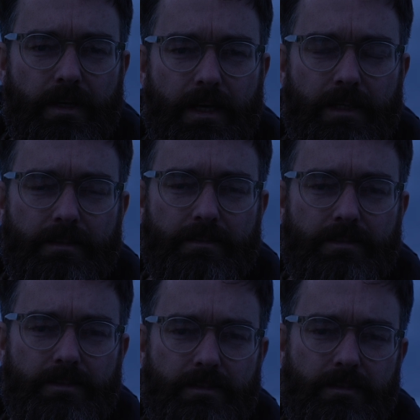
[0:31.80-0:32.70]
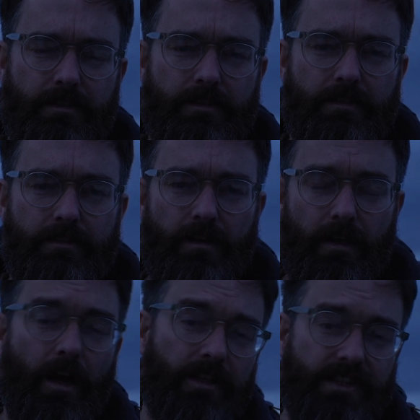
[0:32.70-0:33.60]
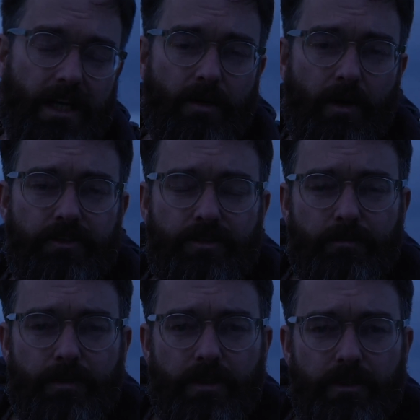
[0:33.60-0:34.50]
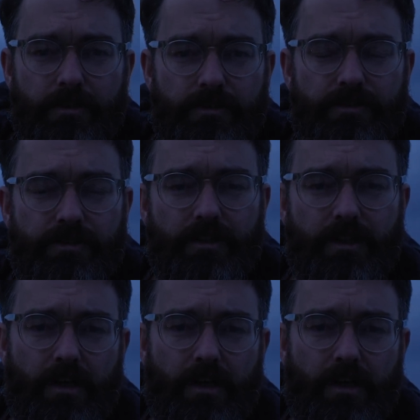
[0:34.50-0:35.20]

And I ask that question because